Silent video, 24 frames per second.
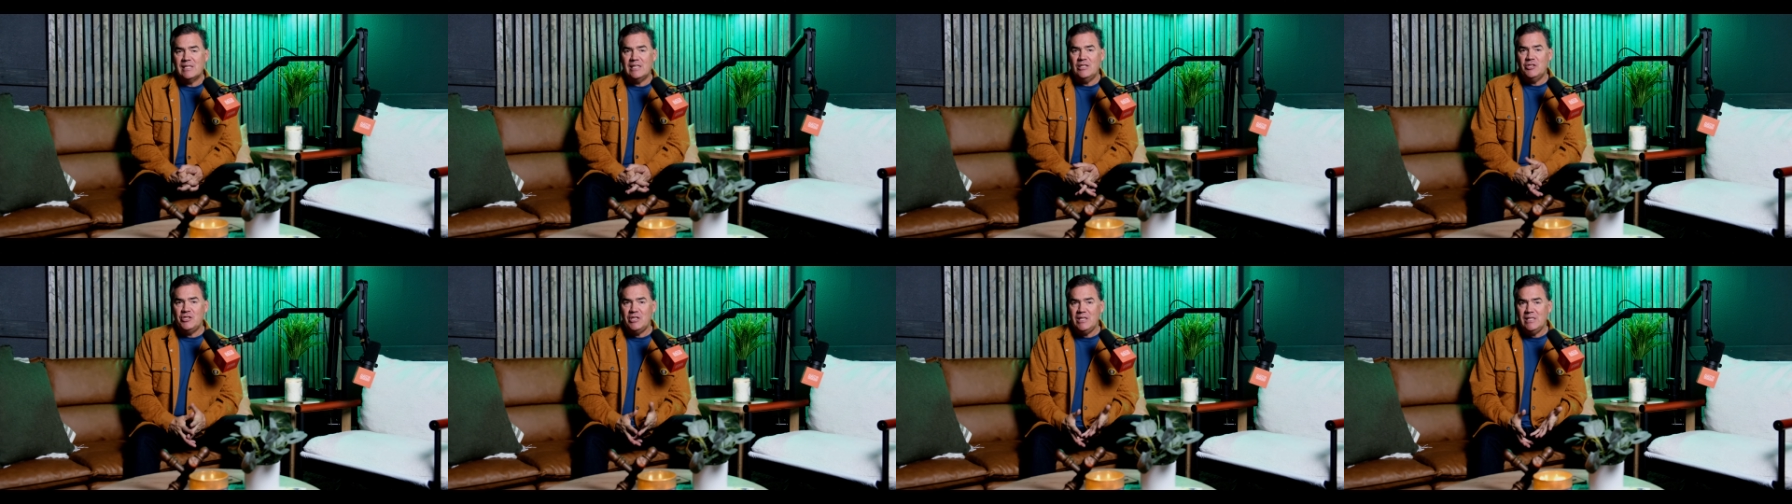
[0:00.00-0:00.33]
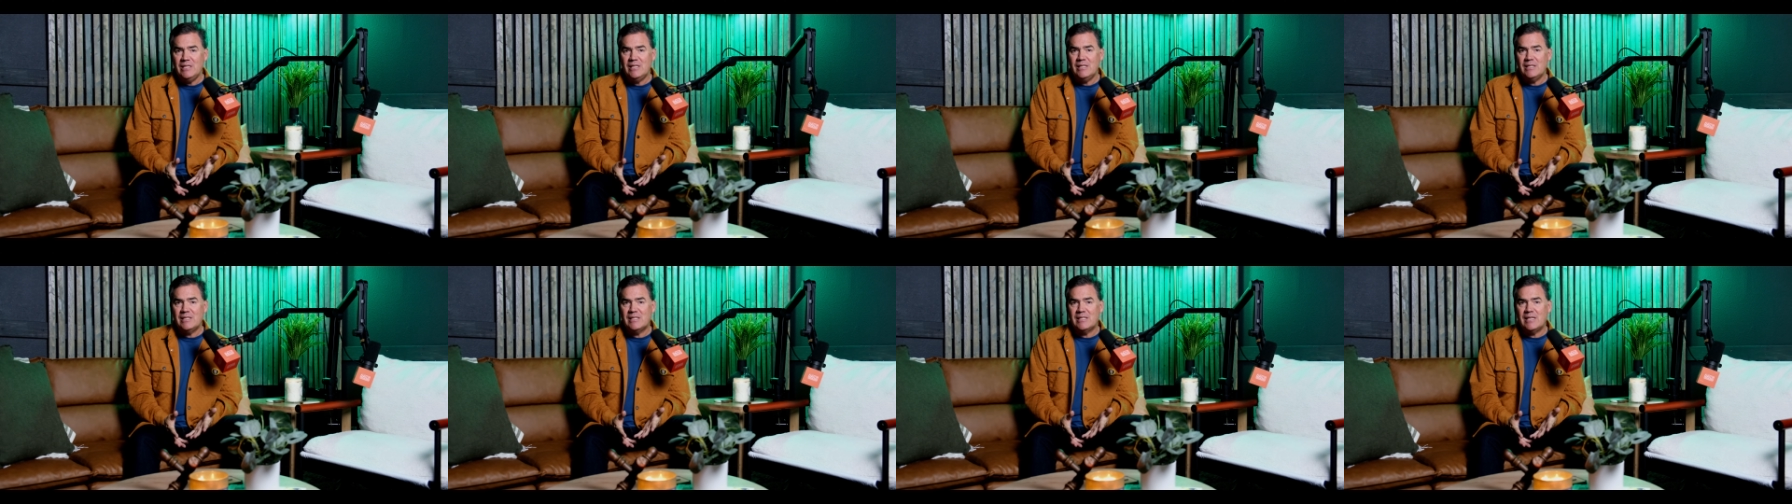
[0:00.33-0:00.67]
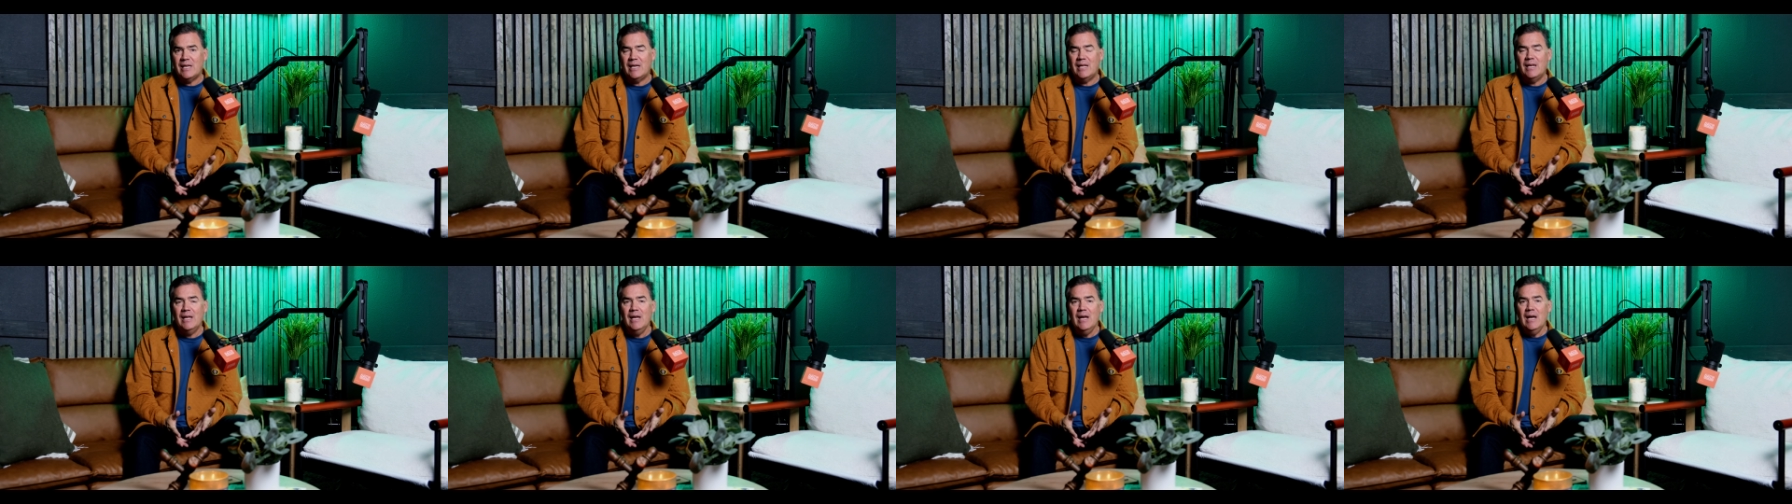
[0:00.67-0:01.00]
And Jesus
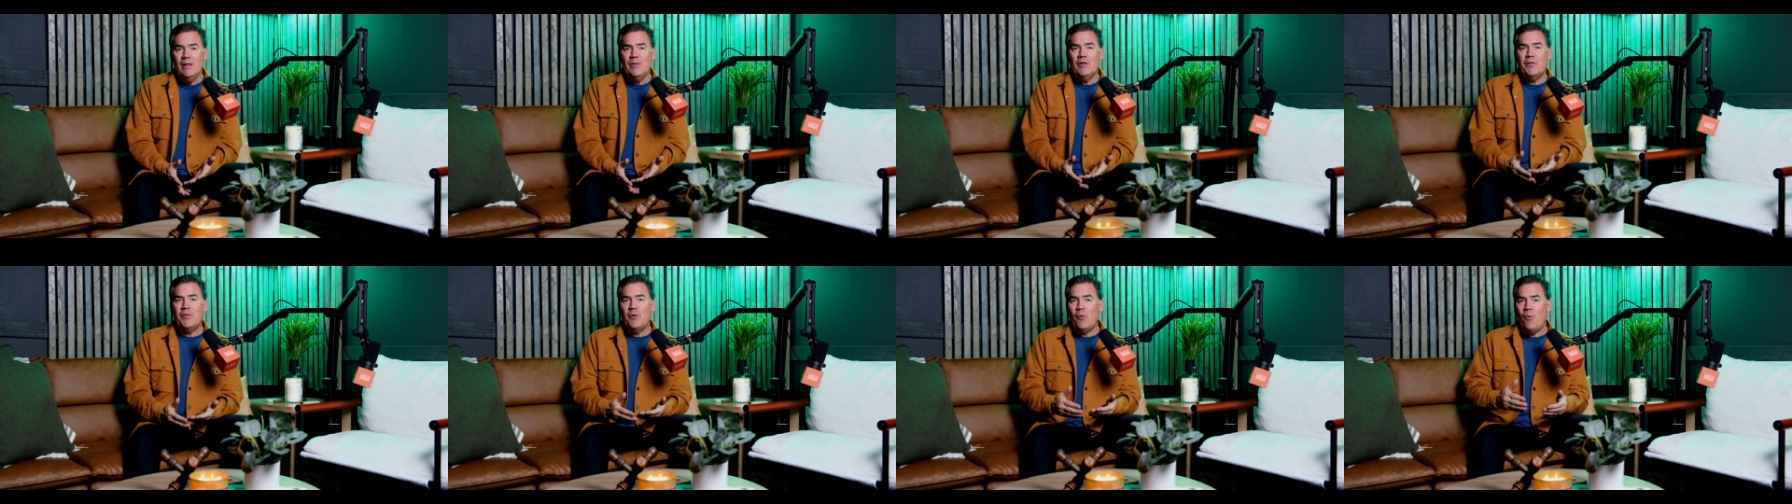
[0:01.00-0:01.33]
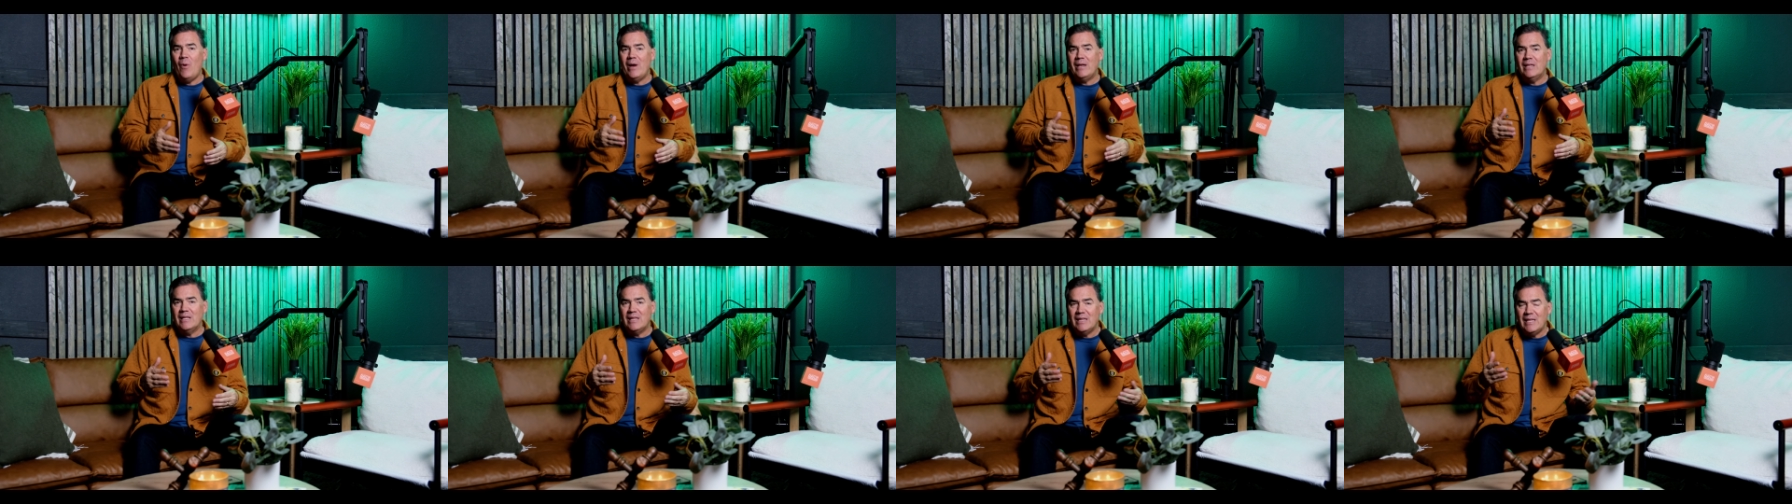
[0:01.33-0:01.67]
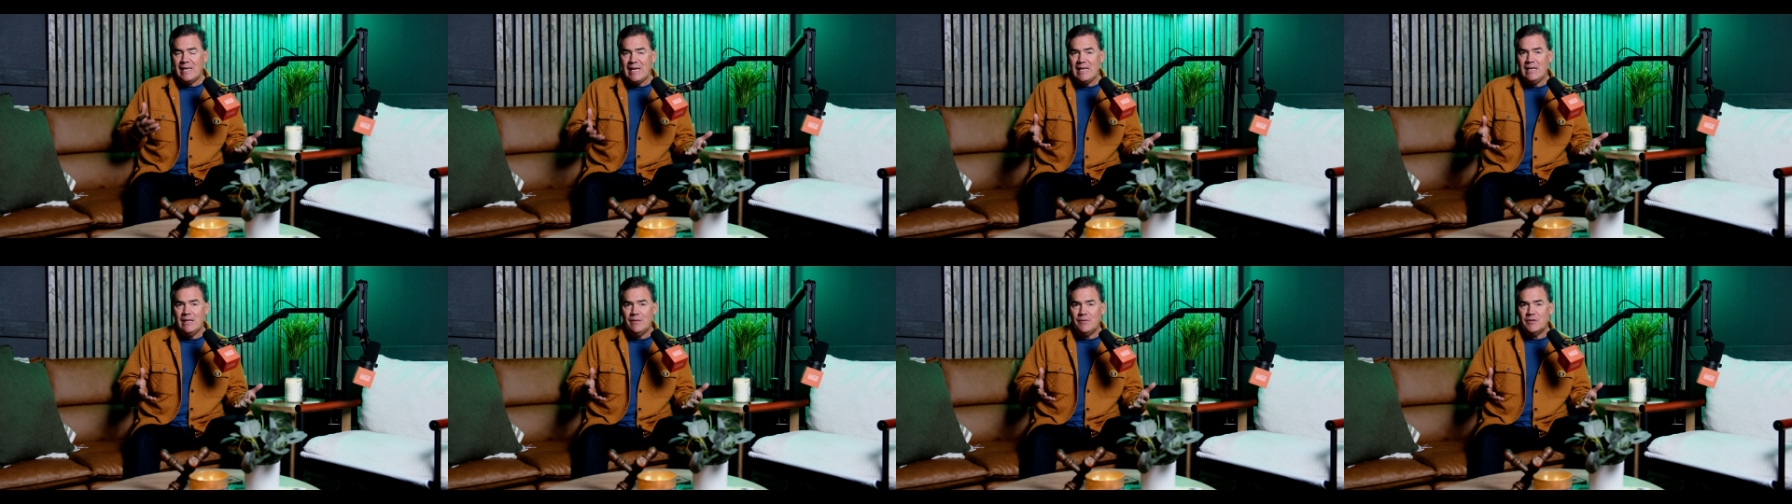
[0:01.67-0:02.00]
said that the way to
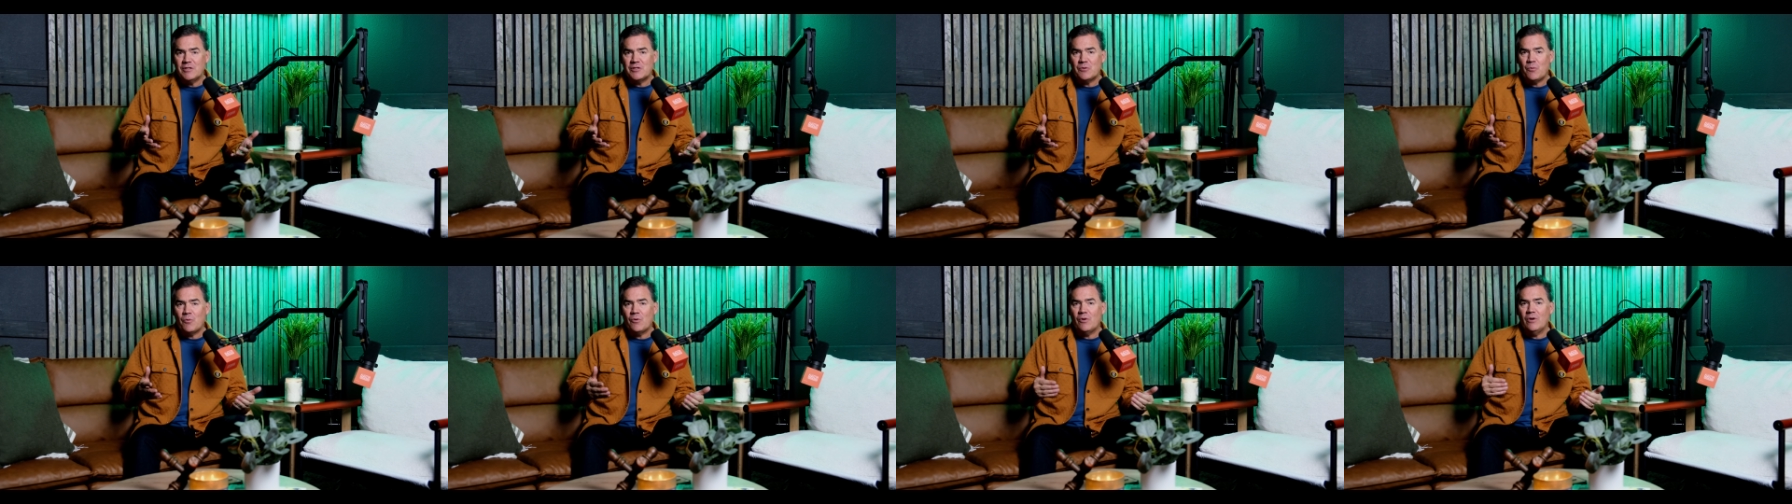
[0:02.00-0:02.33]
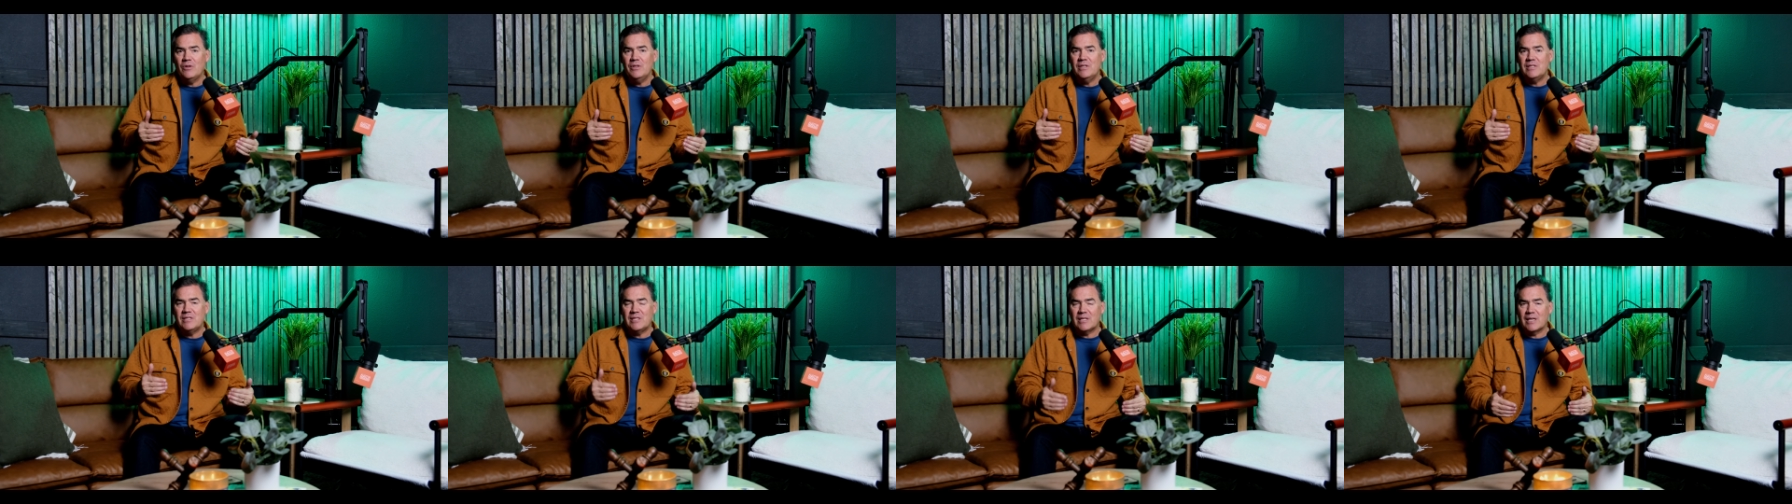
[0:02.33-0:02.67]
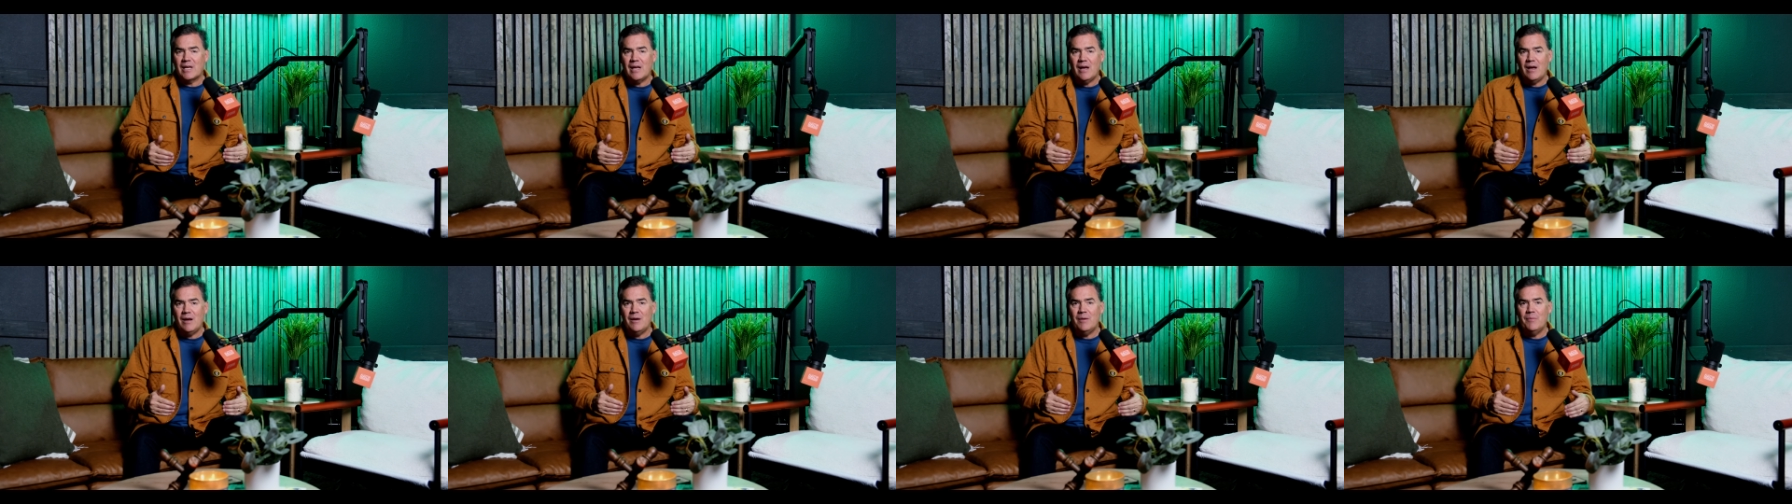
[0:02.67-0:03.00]
lead in this world is to
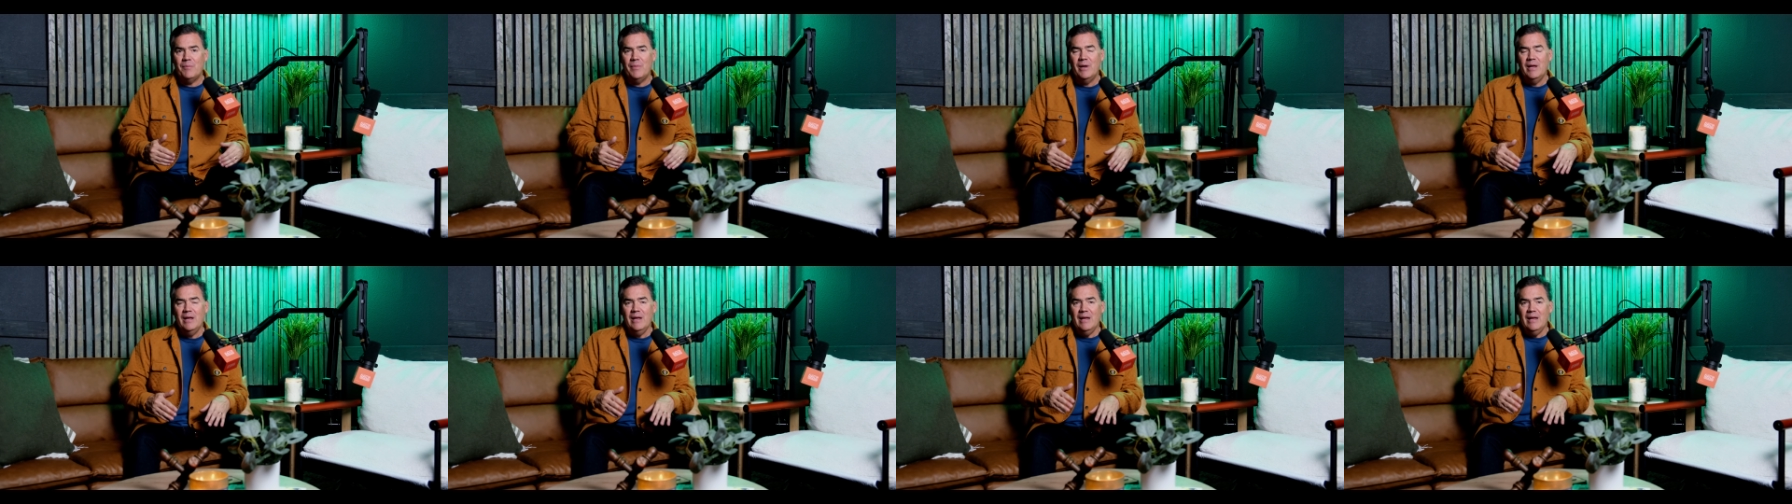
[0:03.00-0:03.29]
come